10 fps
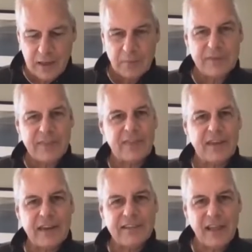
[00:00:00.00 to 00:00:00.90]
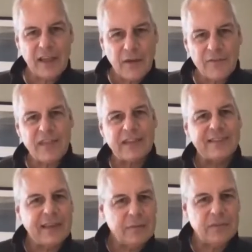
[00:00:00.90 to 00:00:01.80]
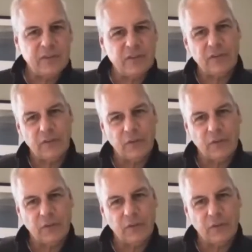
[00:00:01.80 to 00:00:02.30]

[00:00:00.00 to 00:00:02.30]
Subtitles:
But then the next day you have that same decision.